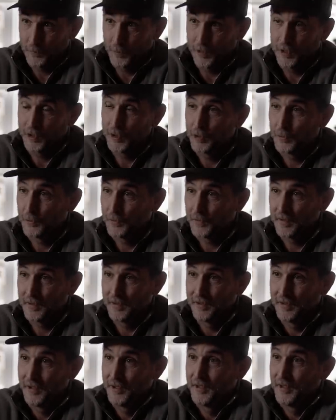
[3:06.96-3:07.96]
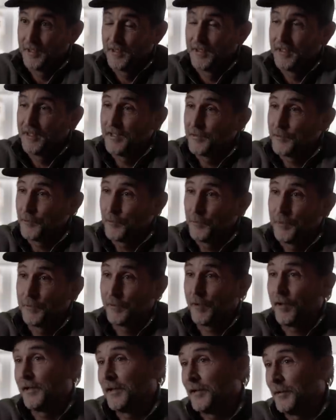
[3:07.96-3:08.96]
where you could use it. So we
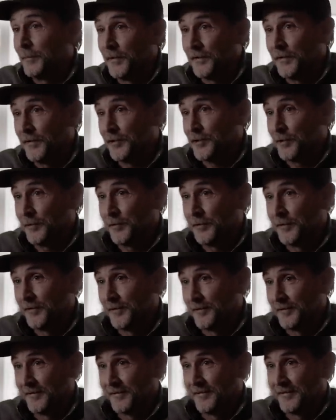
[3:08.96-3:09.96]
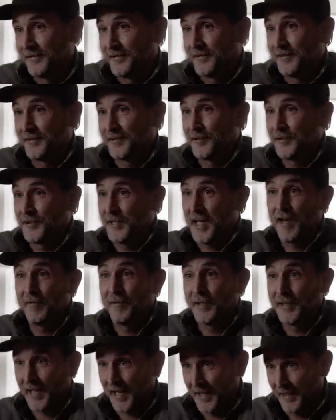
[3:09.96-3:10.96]
were already in the position to
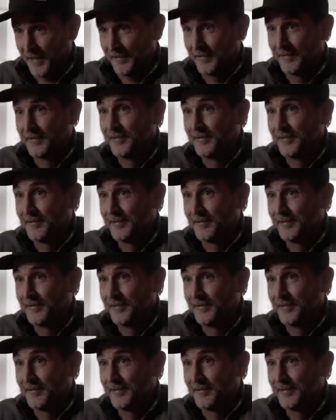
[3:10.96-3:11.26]
have it gone.